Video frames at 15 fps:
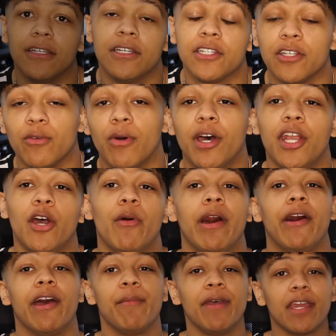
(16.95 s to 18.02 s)
So you wanna know
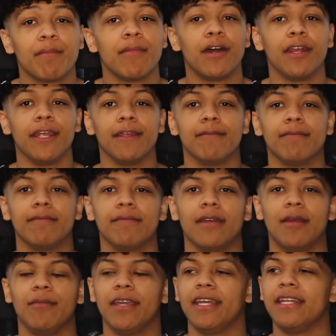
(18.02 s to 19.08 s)
how I make money?
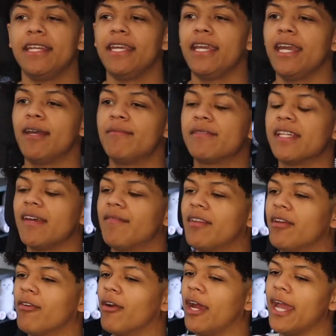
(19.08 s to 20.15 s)
I'm getting DMs left
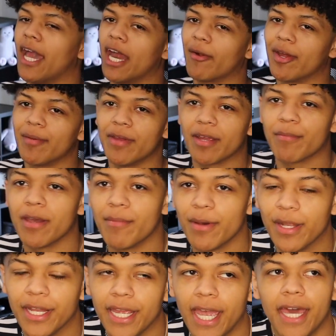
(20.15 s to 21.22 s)
and right. How do I make my
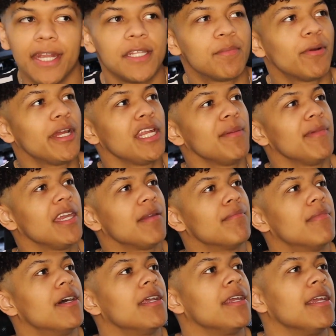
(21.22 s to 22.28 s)
money? How does Brayde make
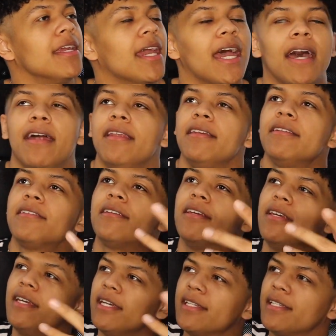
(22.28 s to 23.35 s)
money?
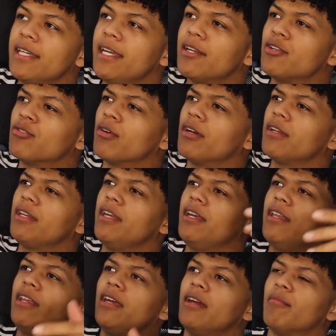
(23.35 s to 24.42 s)
Is he a drug
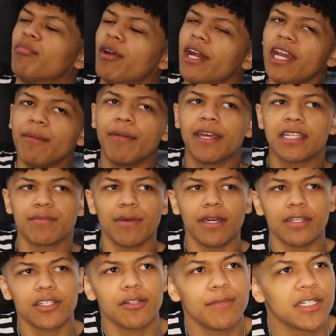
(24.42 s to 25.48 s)
dealer? Brayde makes
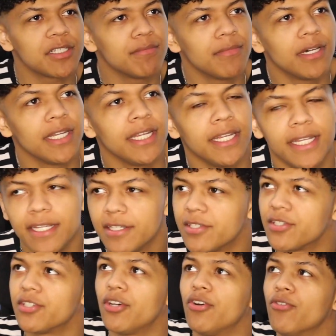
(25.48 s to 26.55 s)
money, so much money. He's
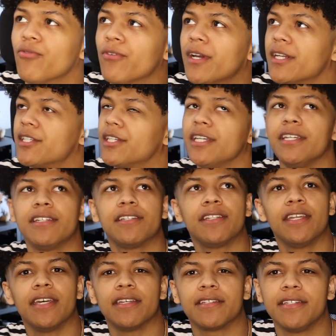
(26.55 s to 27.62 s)
so rich. He's
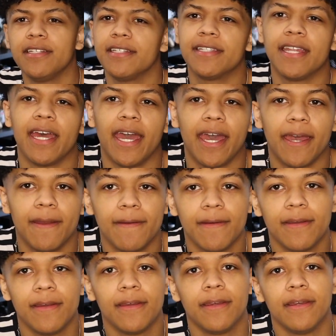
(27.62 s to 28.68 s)
this. He's that.
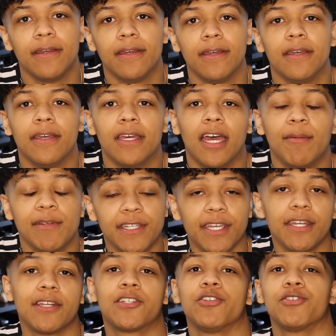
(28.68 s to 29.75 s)
I'm gonna tell
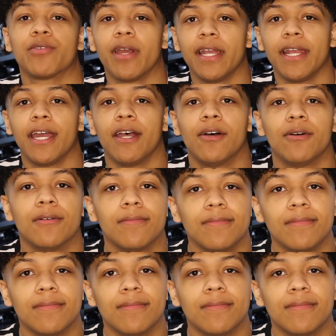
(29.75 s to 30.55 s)
you the truth right now.